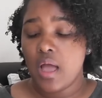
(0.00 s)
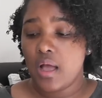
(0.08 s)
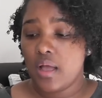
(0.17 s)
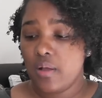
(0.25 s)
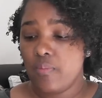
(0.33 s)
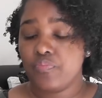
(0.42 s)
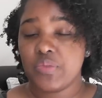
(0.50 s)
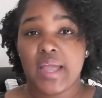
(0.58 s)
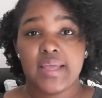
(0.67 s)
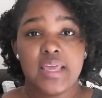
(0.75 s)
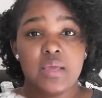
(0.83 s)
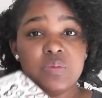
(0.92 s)
um i
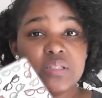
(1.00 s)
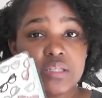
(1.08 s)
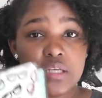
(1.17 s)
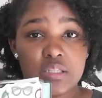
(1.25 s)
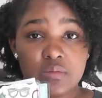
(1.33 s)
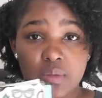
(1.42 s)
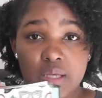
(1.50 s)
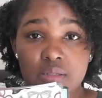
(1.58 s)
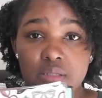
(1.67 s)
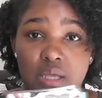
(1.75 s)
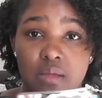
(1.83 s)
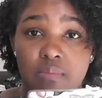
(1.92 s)
keep six
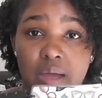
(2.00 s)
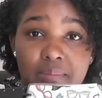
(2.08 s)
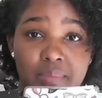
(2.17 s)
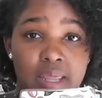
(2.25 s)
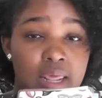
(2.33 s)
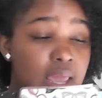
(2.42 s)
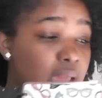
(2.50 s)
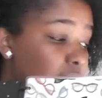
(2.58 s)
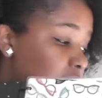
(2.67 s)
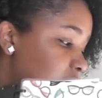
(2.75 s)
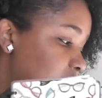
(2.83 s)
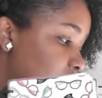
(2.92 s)
months in my mini and
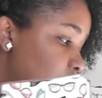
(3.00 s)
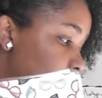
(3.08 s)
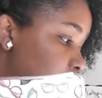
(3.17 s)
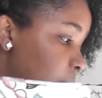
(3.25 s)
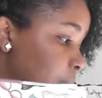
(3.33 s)
i keep